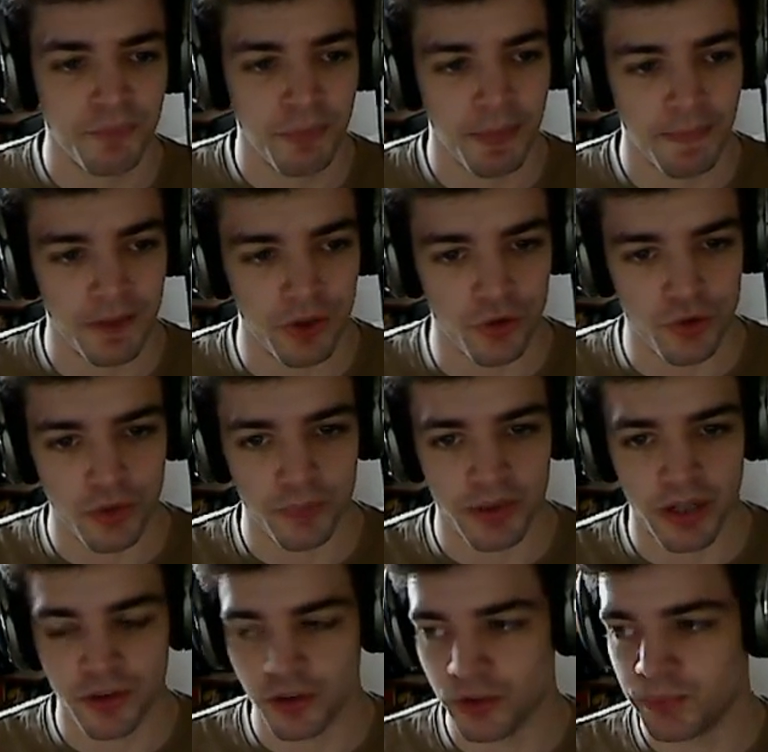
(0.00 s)
you jump
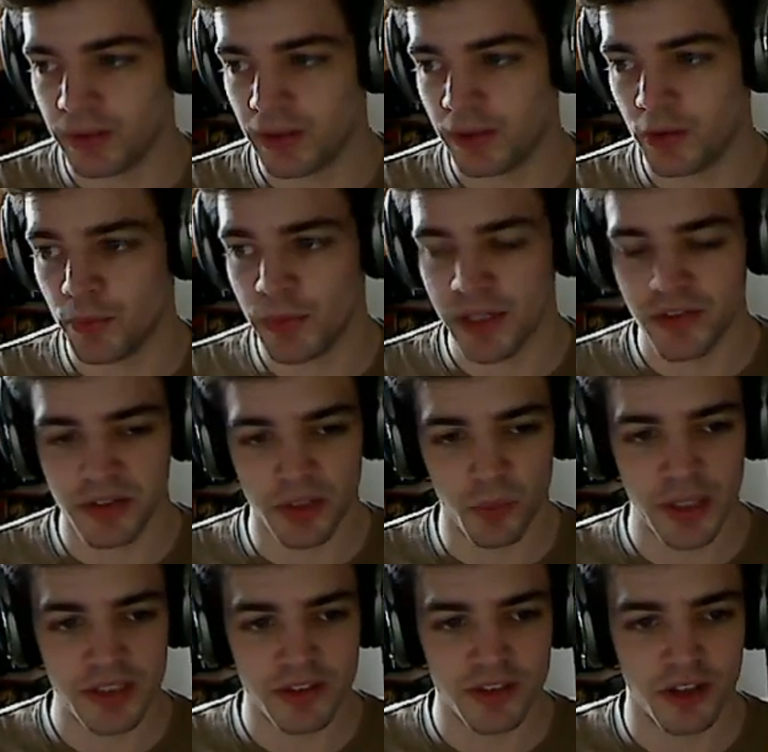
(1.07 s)
down, and you basically
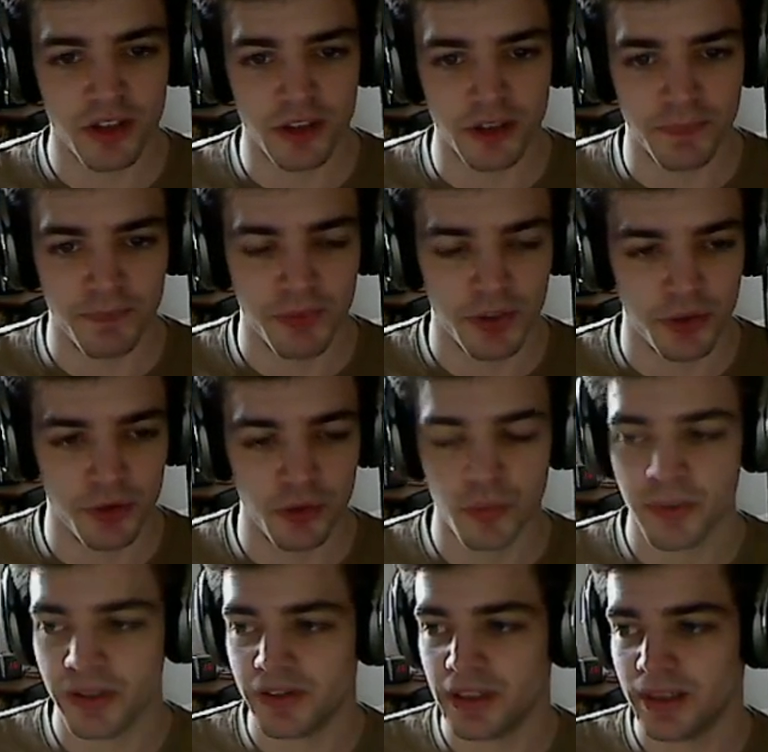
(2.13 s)
waste time. You do a bit
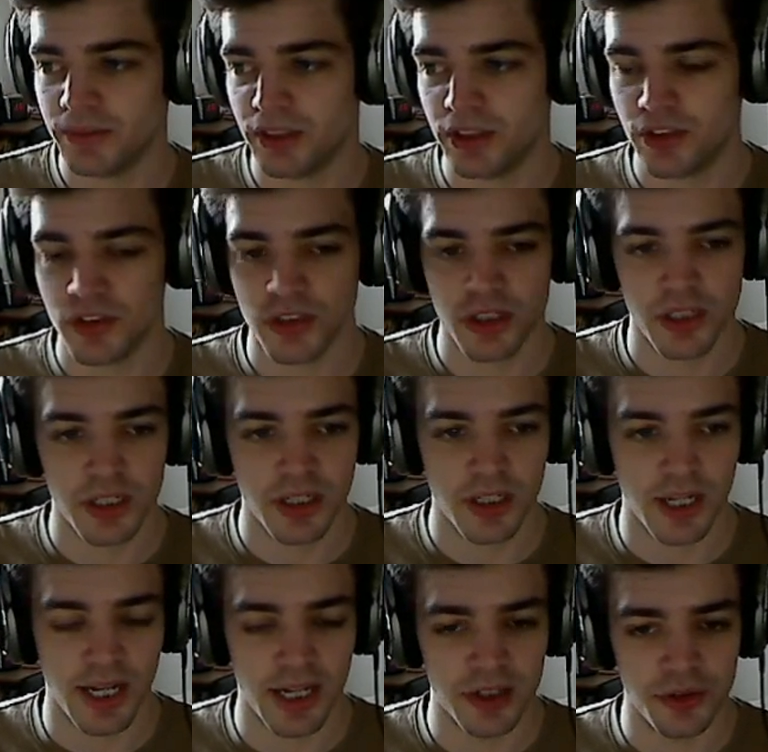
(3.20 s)
of damage,
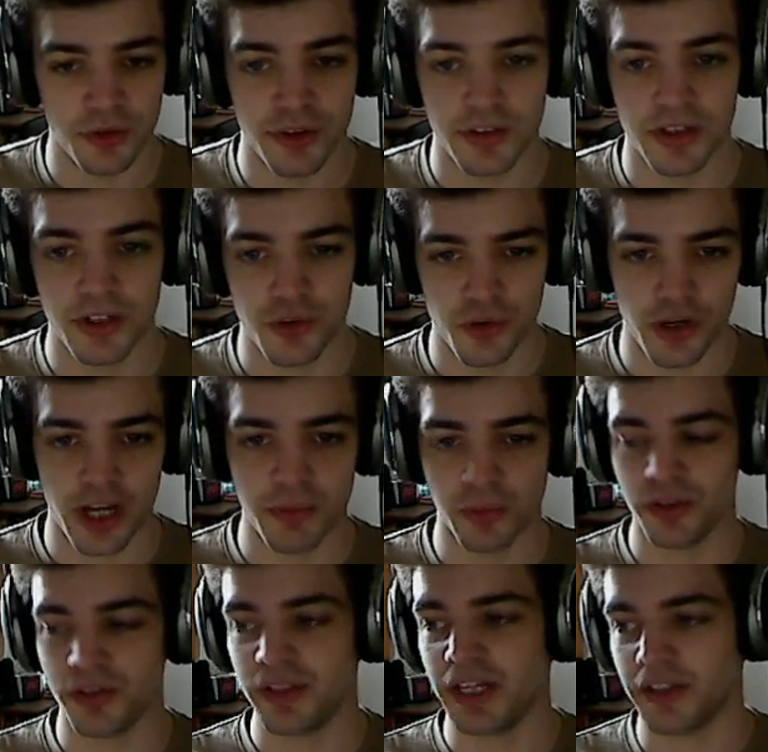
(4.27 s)
and then you're able to
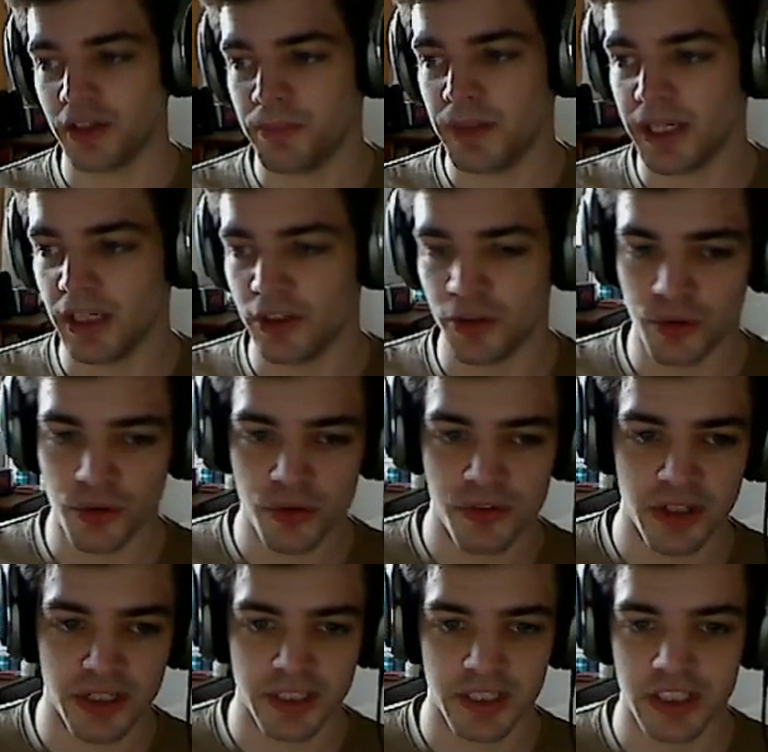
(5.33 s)
take the mega, and you use that
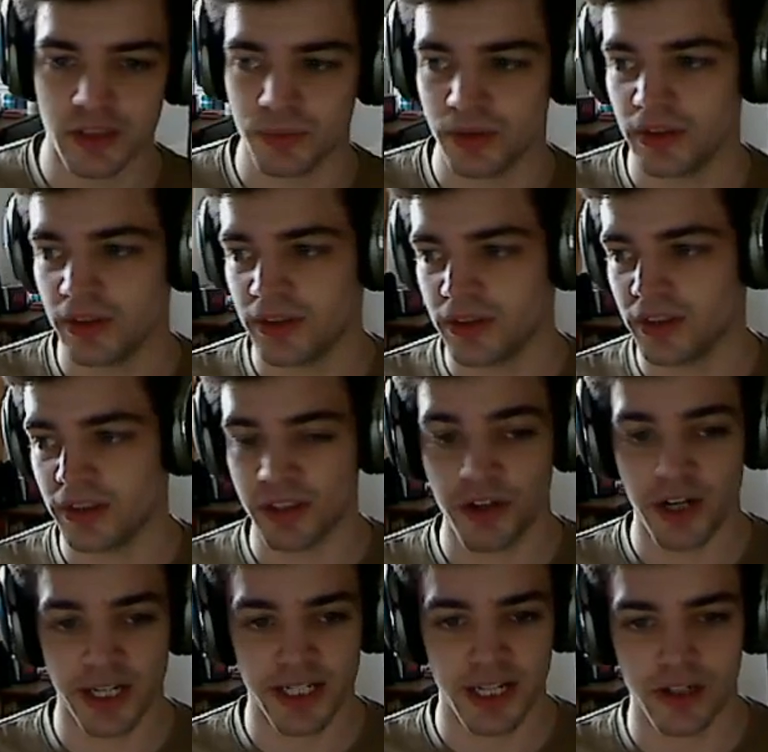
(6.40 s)
engagement to
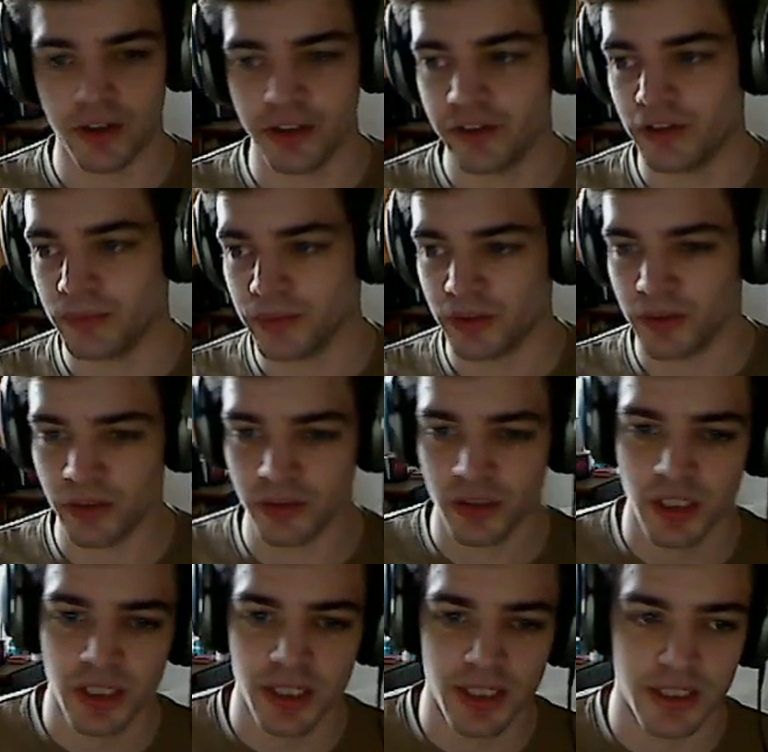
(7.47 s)
get an item. So
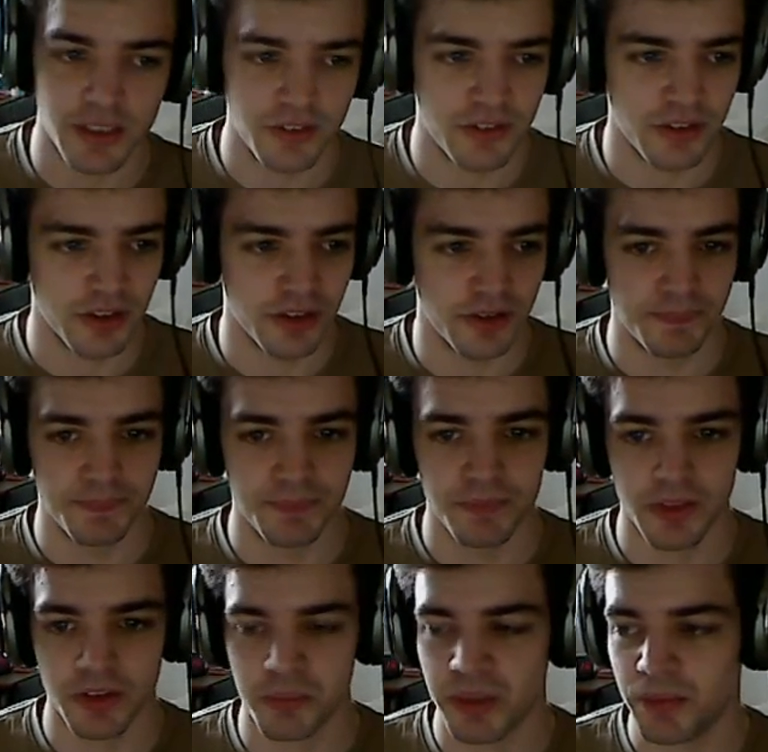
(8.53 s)
it's a
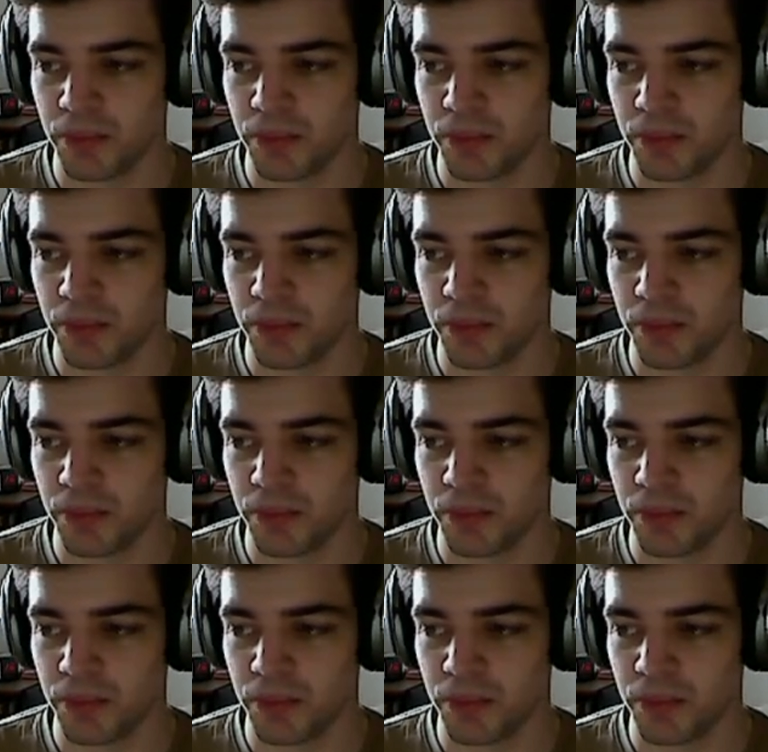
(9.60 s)
bit more